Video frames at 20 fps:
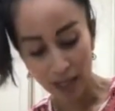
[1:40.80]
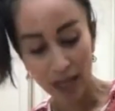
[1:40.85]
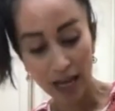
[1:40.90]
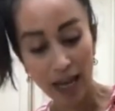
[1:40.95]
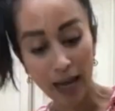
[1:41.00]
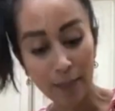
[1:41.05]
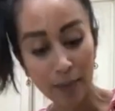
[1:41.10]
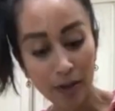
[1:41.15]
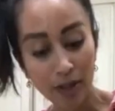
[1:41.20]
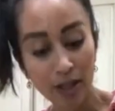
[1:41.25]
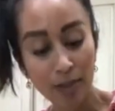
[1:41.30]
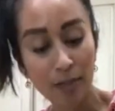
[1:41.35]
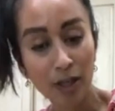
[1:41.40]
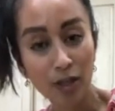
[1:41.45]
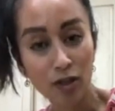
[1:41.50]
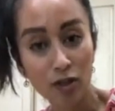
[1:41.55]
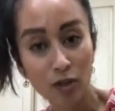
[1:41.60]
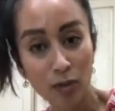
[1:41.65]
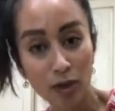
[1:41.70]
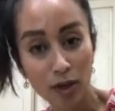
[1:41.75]
and put them
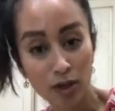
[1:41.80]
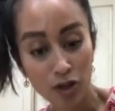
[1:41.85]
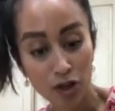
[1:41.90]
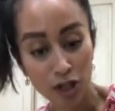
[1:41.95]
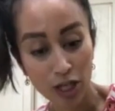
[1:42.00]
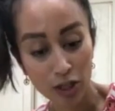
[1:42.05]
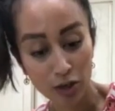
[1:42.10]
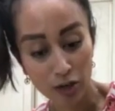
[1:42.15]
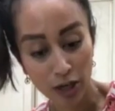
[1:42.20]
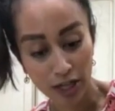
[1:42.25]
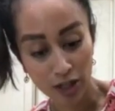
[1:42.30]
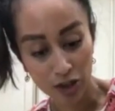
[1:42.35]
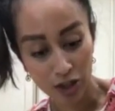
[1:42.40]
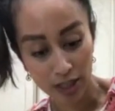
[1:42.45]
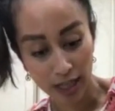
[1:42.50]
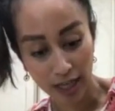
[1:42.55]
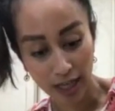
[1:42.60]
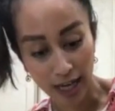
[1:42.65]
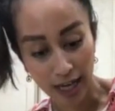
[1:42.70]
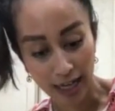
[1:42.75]
onto a sheet tray
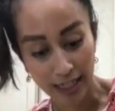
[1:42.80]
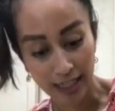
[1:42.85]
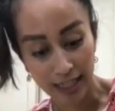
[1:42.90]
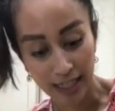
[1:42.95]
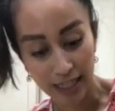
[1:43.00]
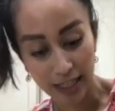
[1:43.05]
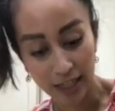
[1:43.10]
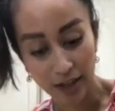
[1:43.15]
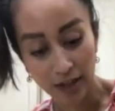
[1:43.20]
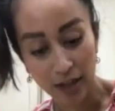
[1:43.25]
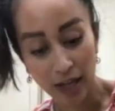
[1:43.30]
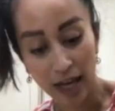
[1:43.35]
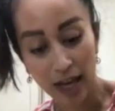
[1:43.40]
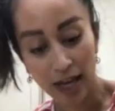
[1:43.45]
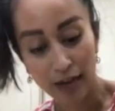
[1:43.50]
just like I did.